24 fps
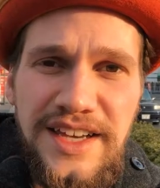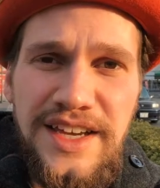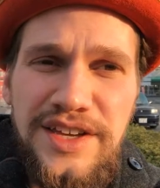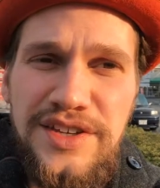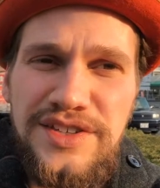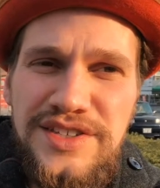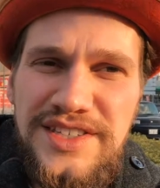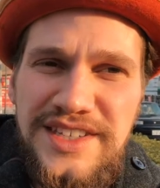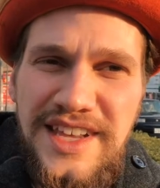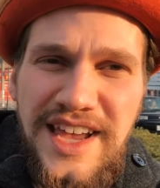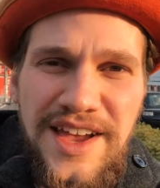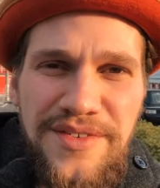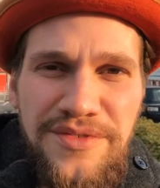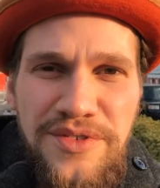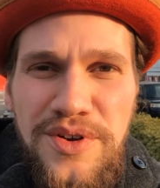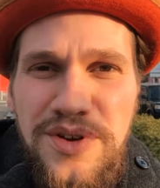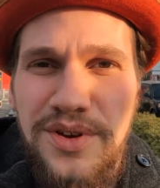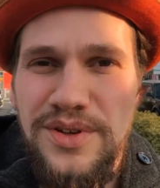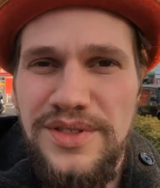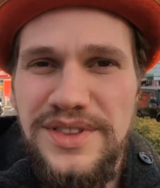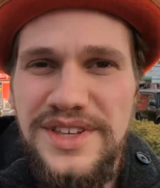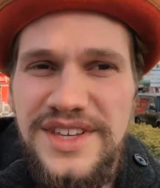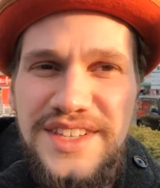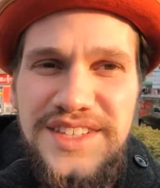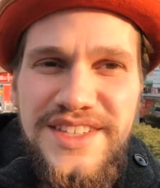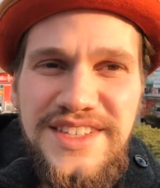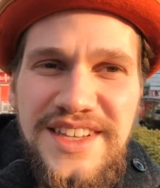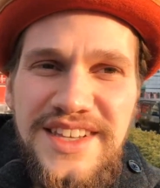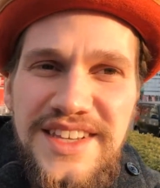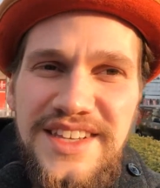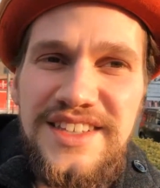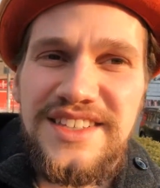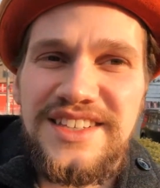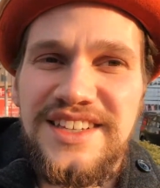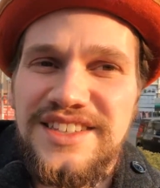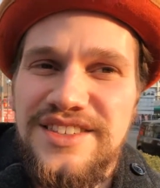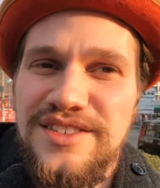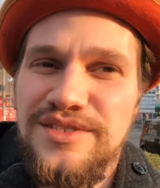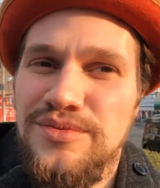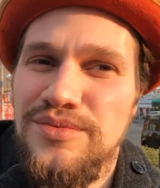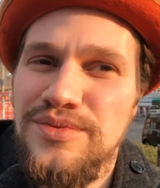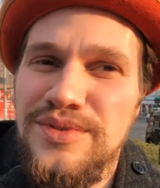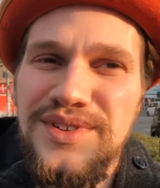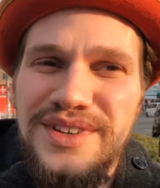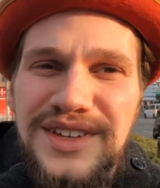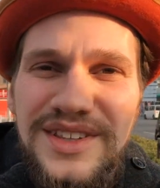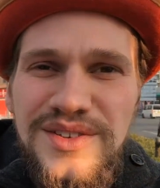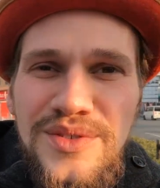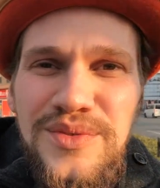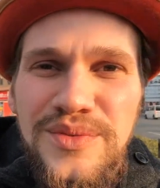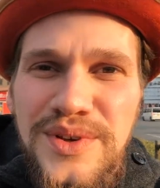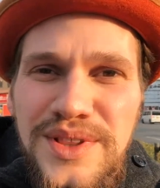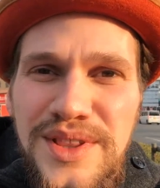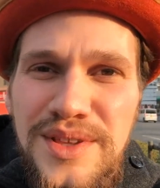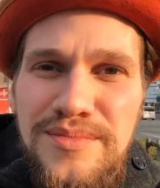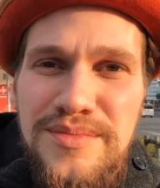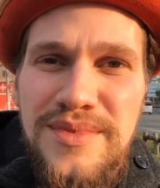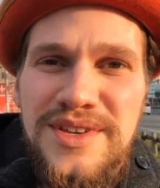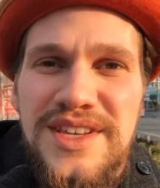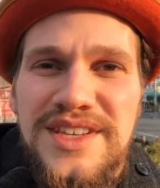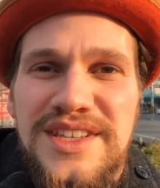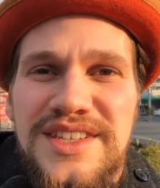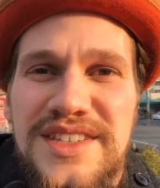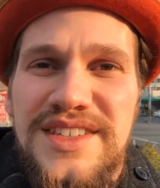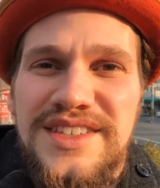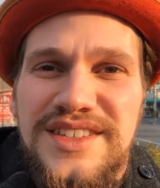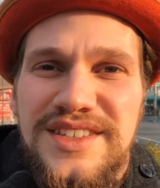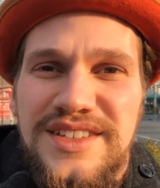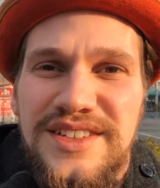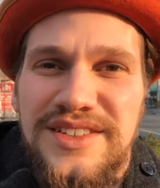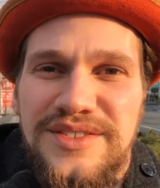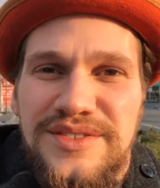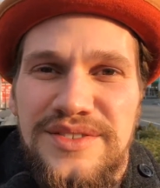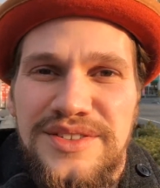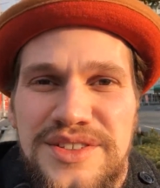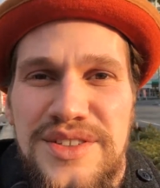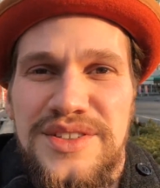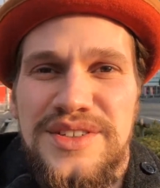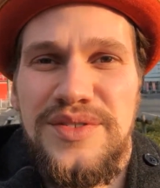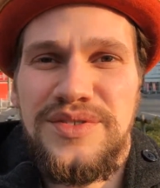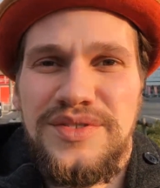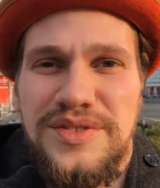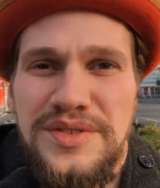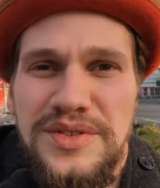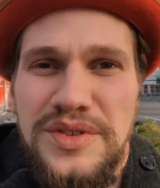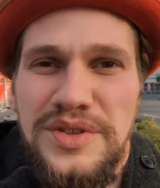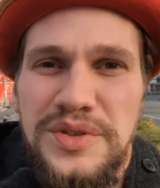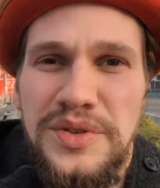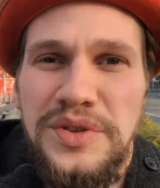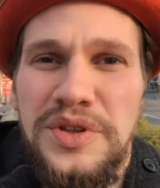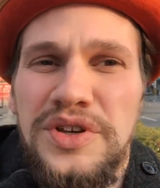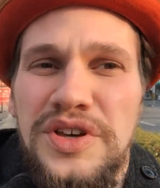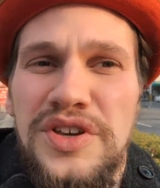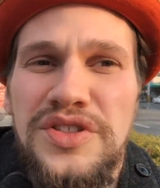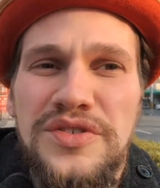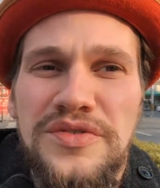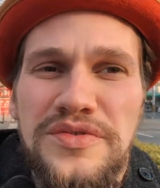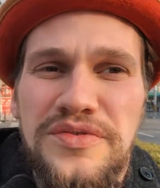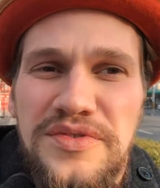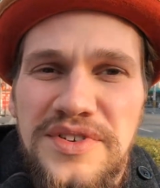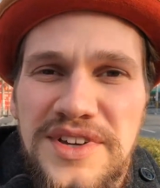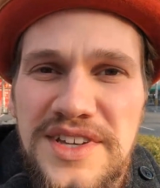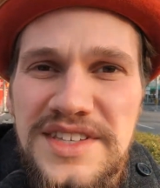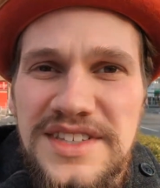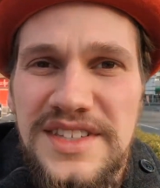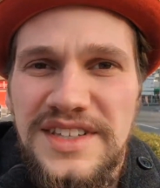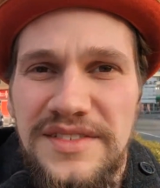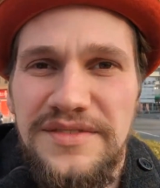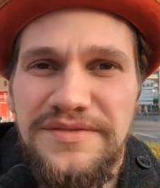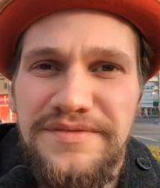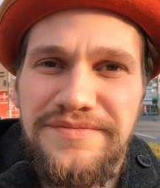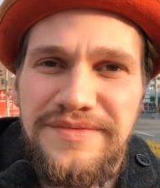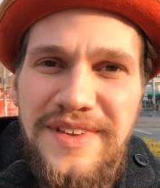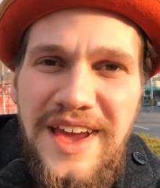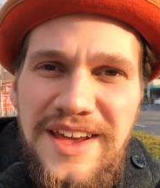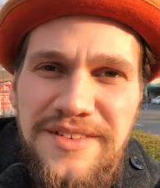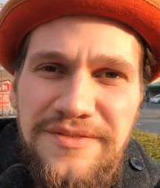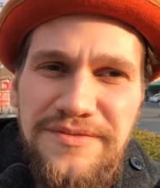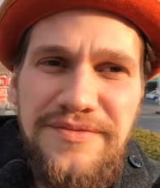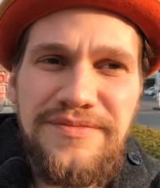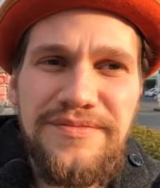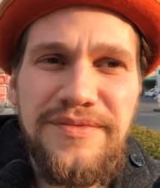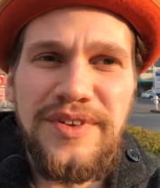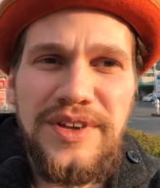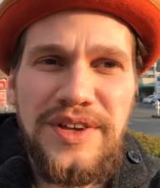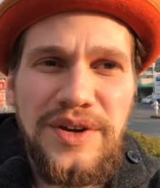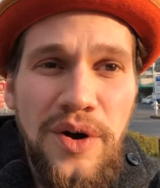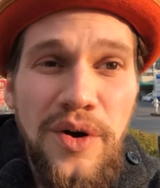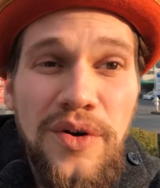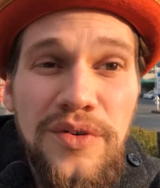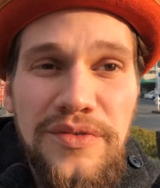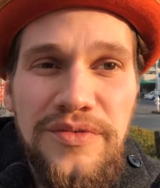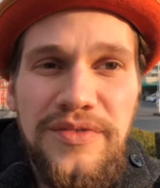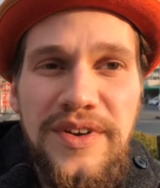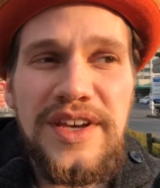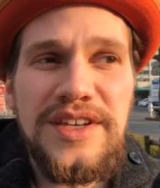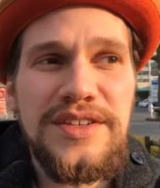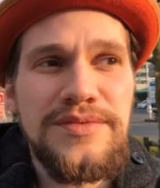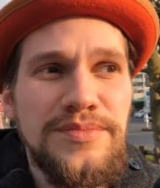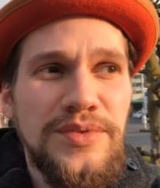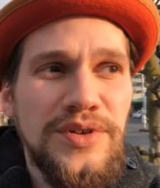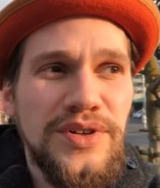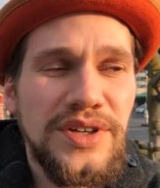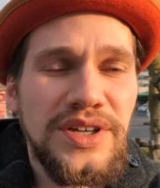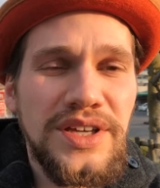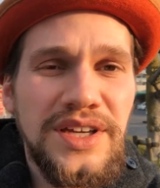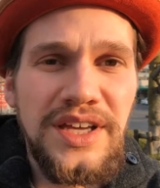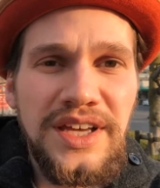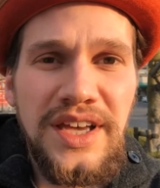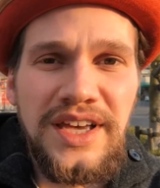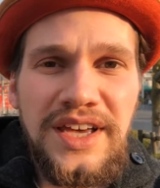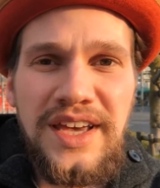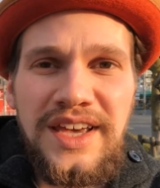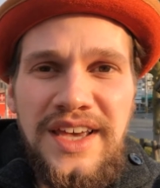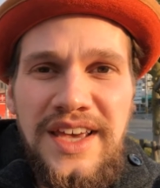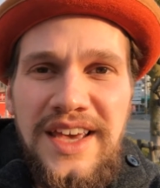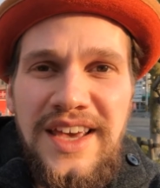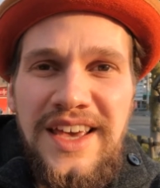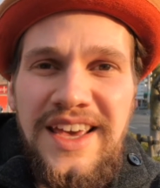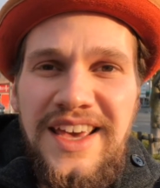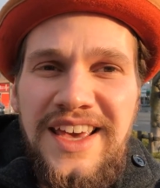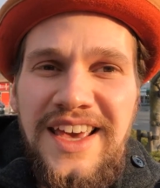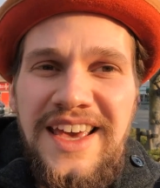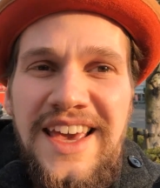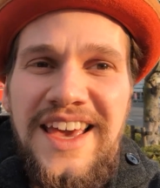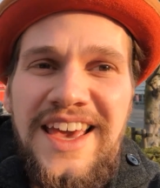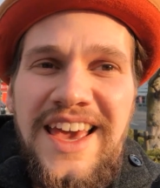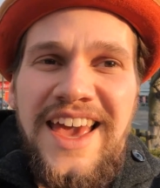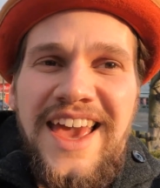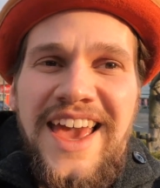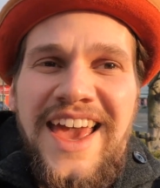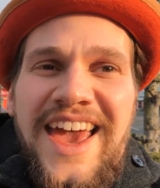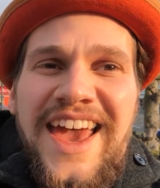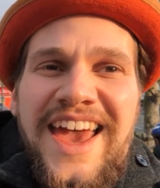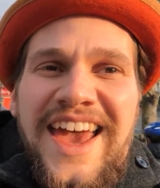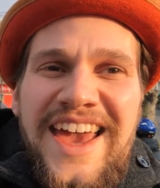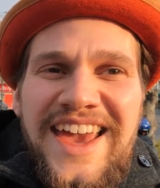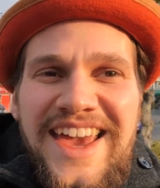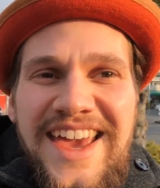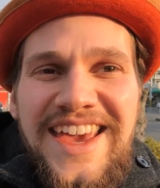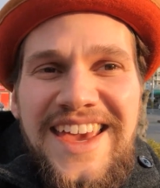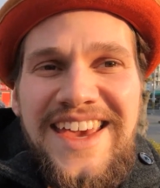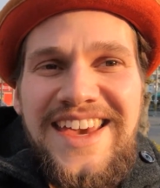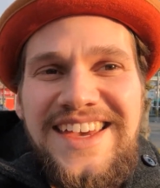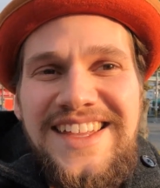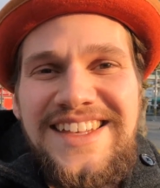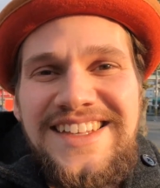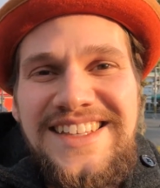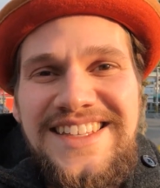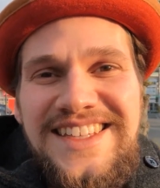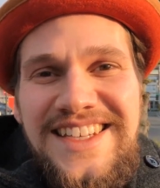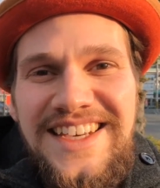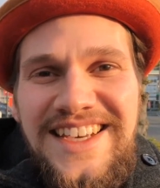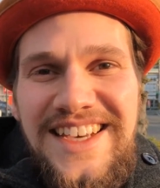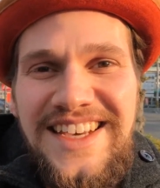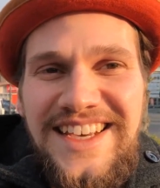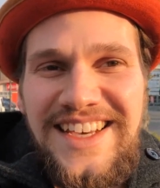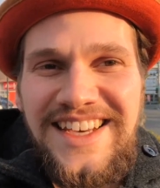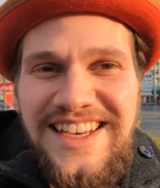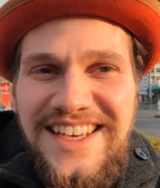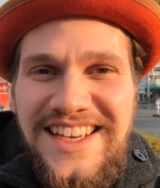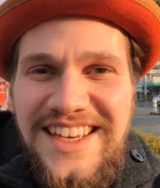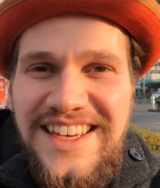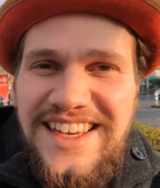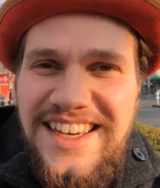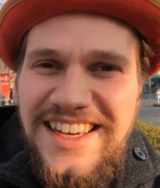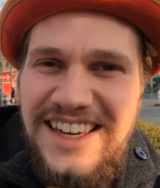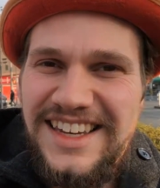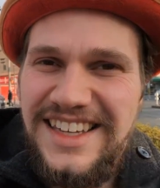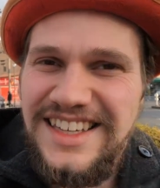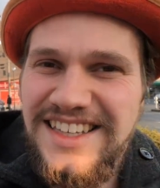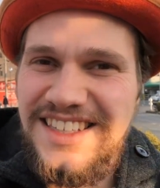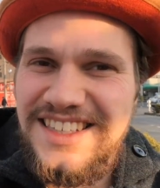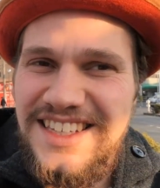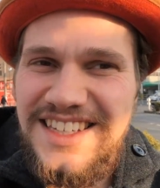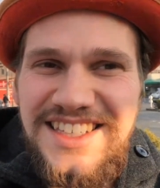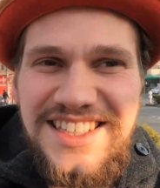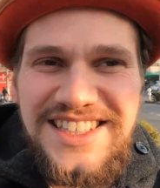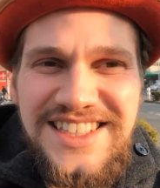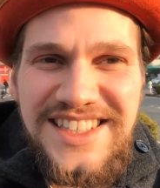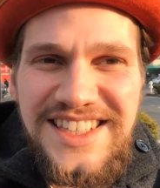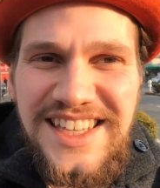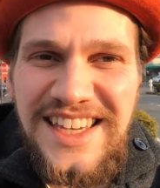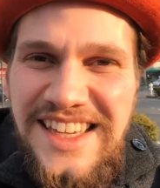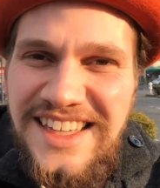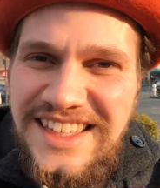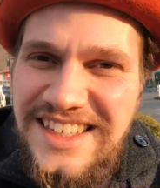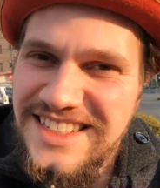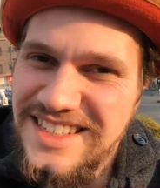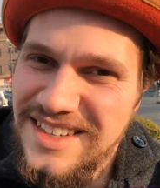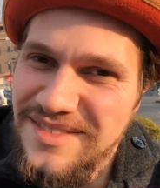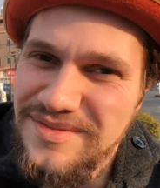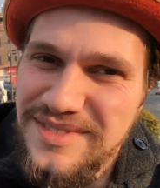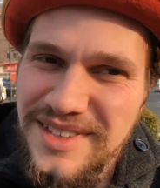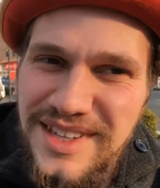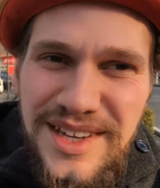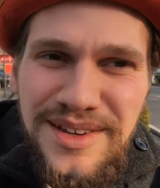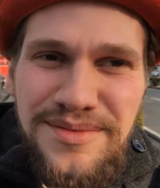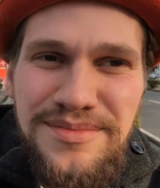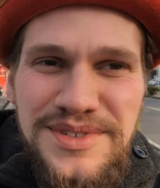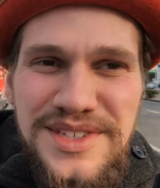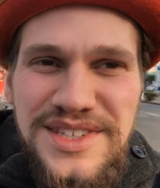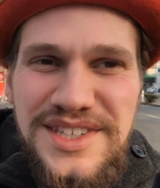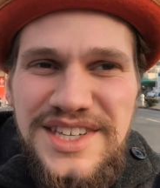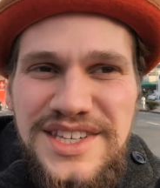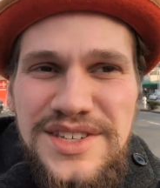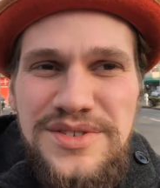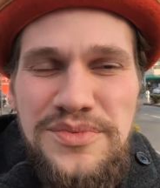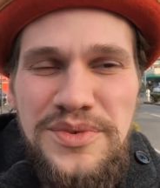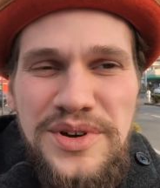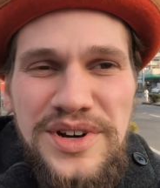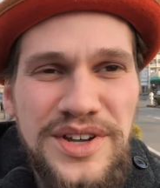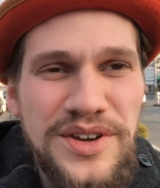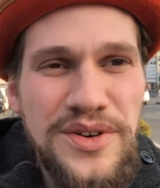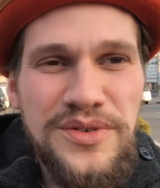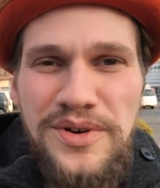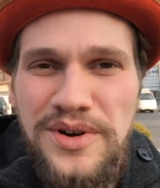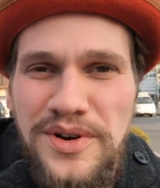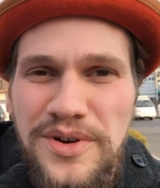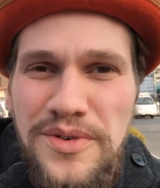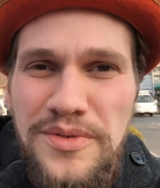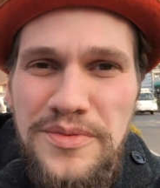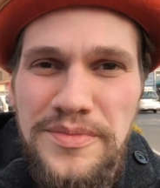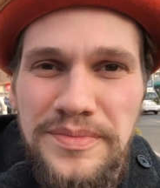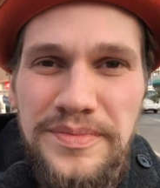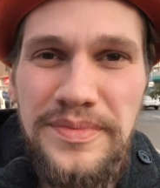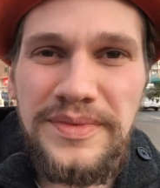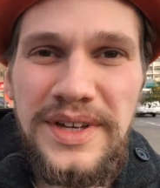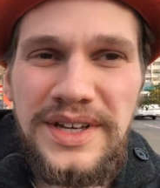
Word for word: You just have all these things that you really, really miss. You know, you, you look at your friends and at, on Facebook, and uh, you just sometimes you just want to go home.